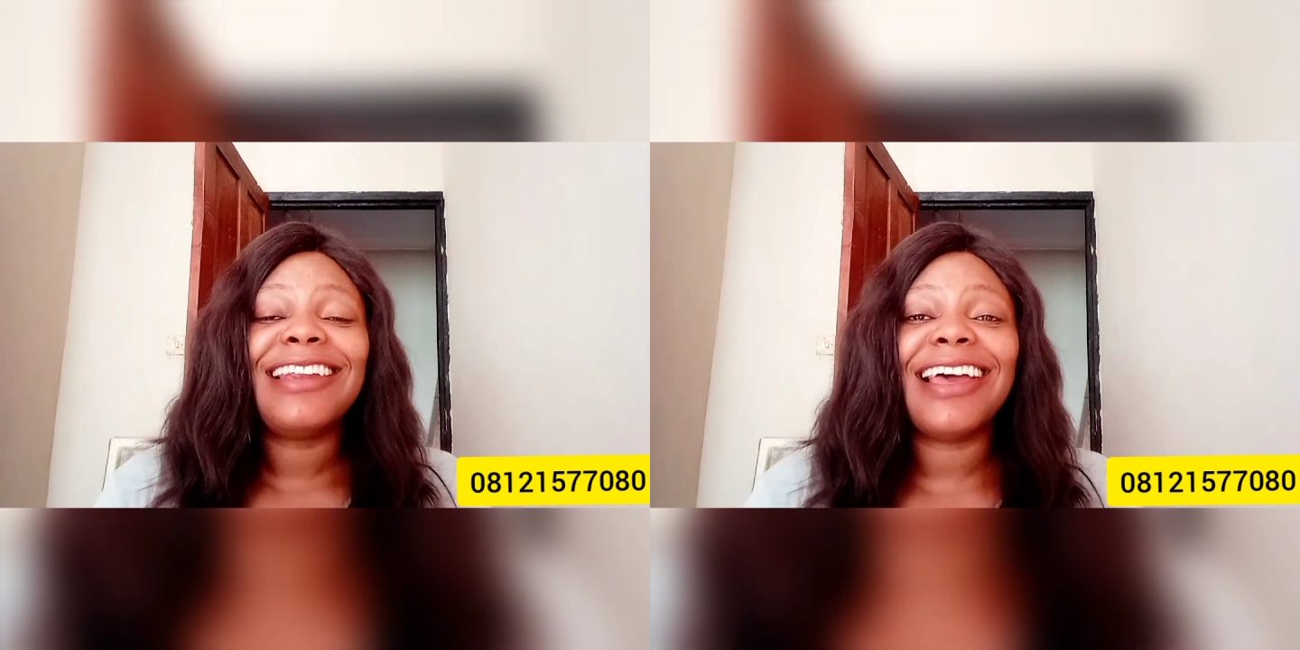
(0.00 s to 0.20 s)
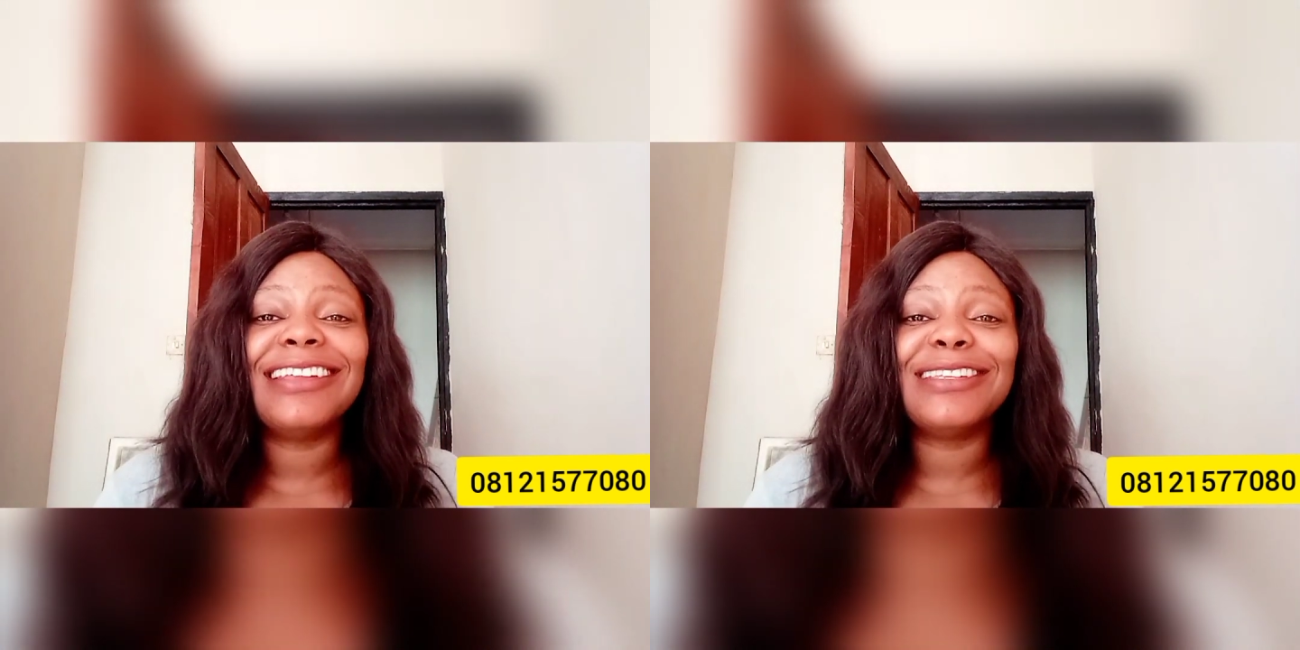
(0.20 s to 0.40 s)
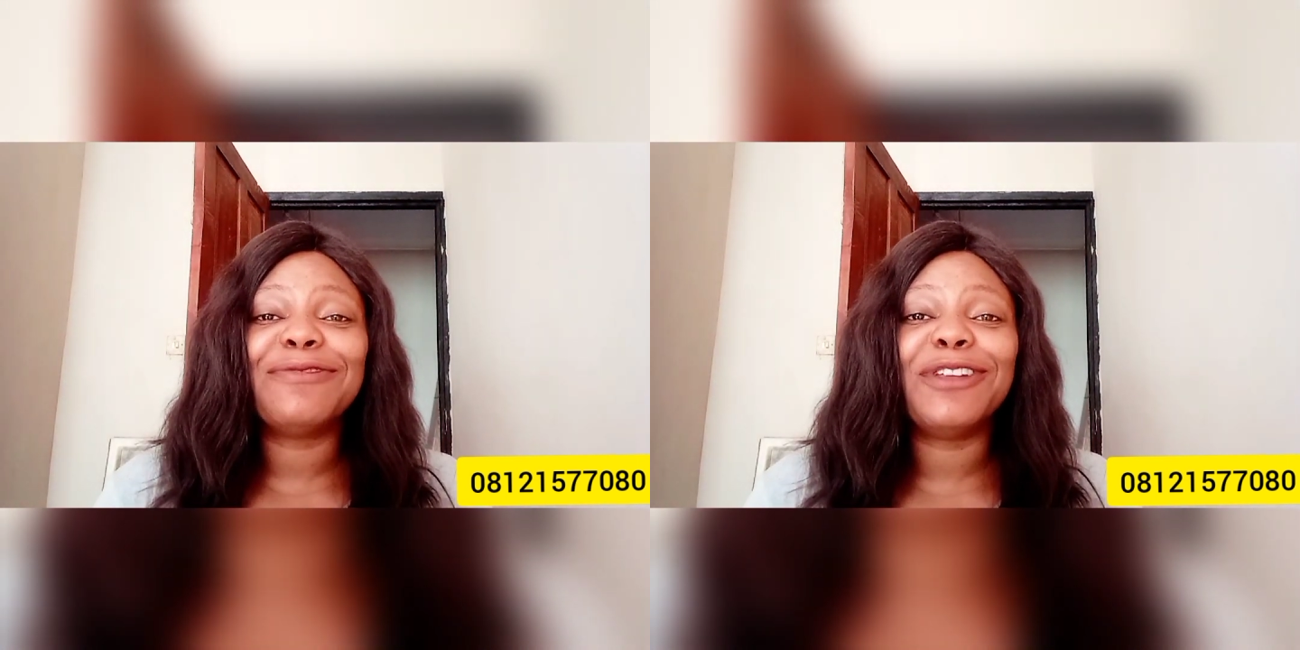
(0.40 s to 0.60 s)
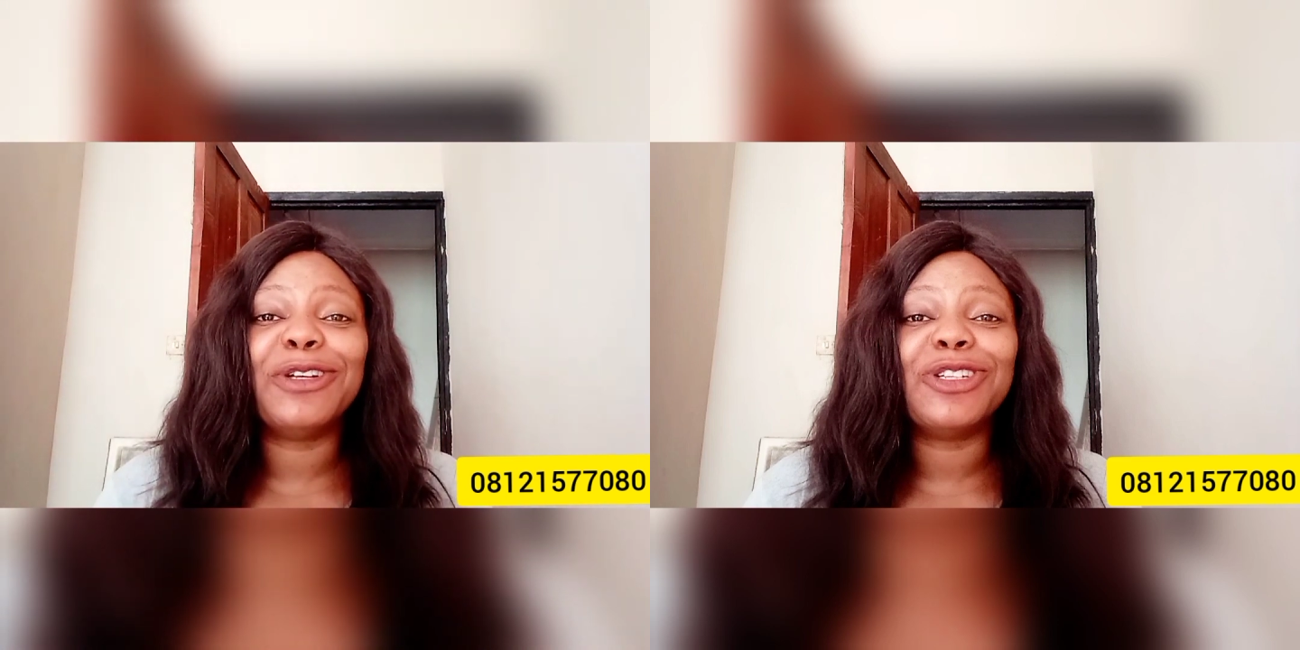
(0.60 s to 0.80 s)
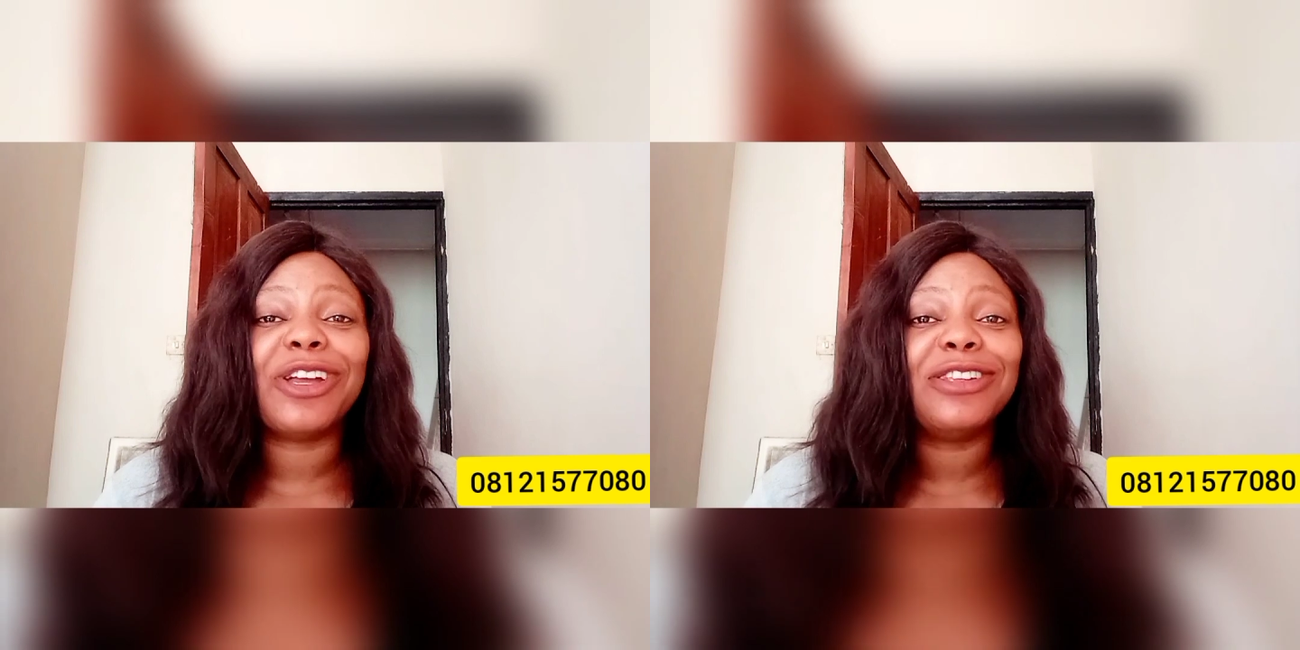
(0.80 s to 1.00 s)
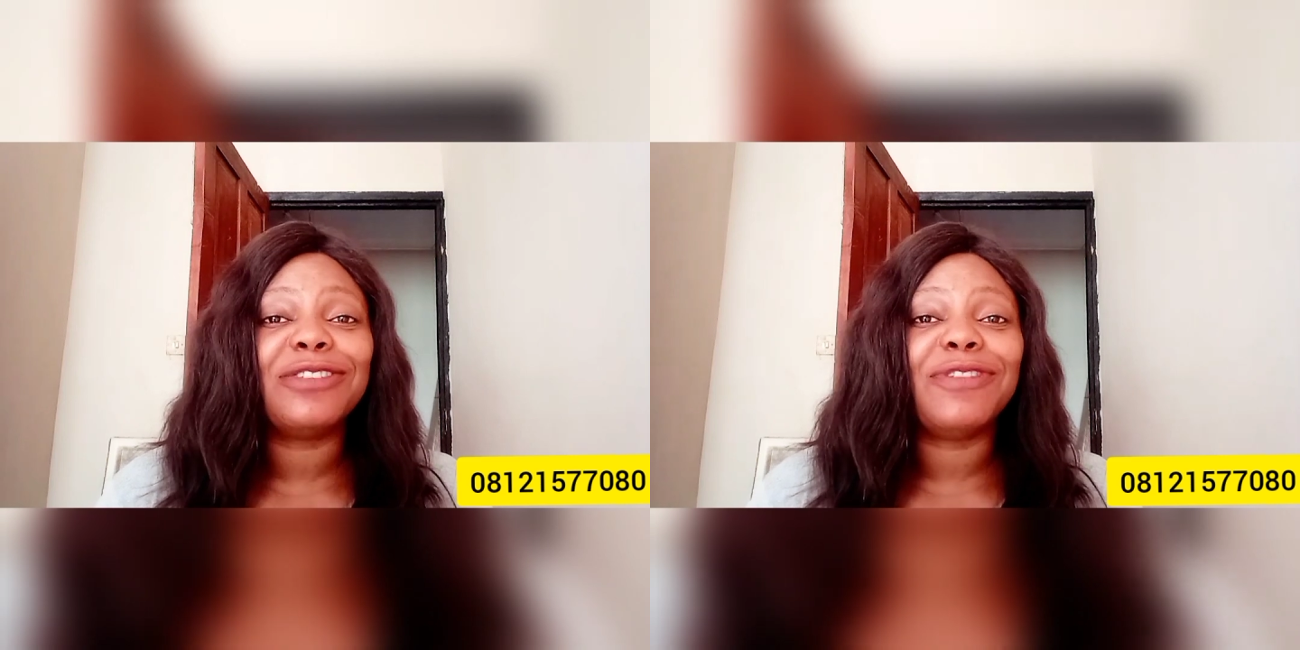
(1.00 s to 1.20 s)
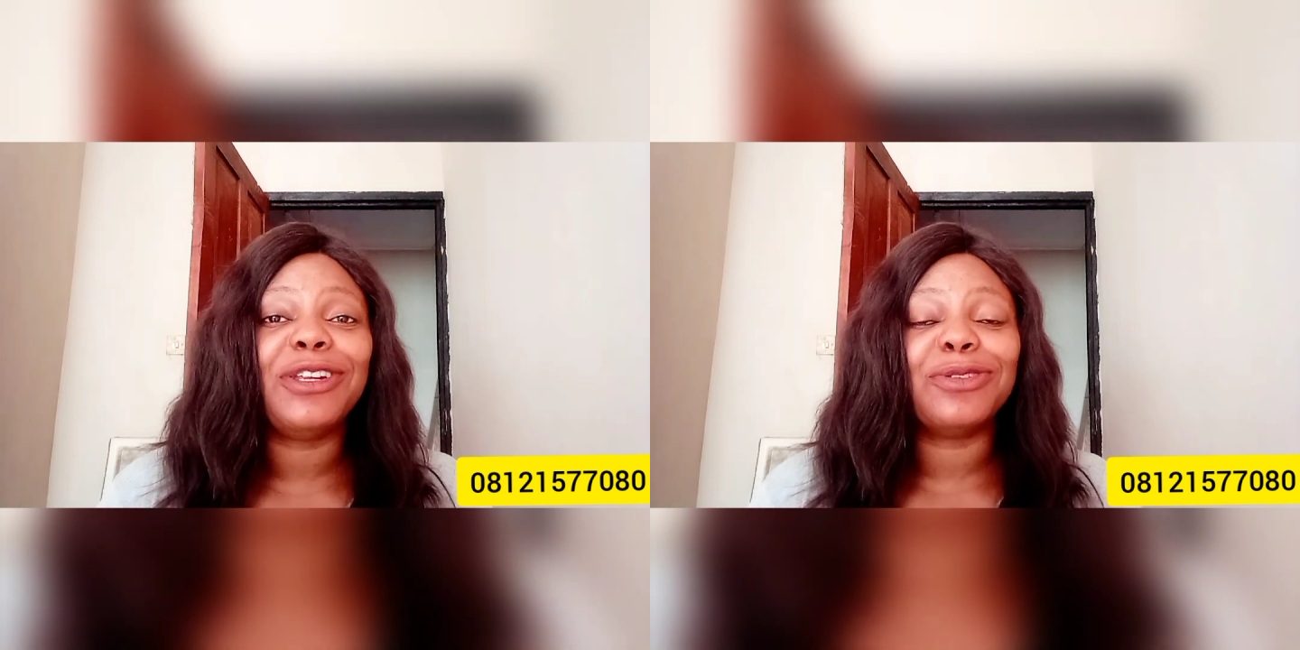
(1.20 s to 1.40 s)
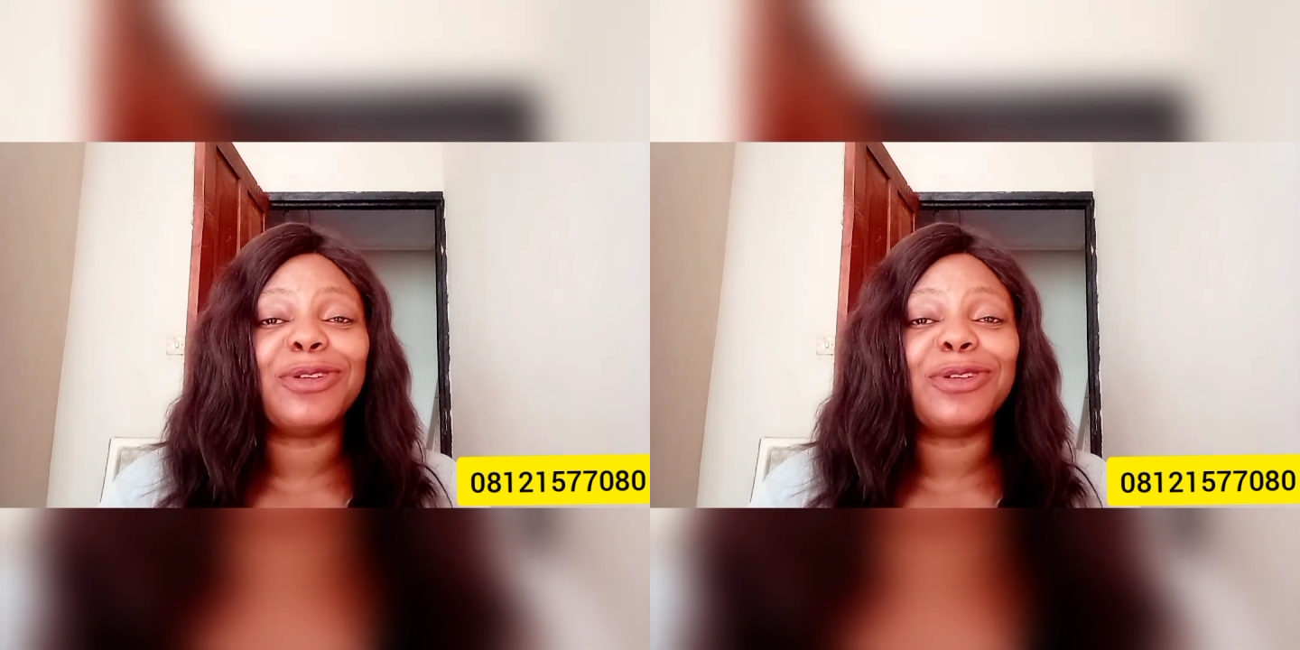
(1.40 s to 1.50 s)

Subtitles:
like this video, share this video,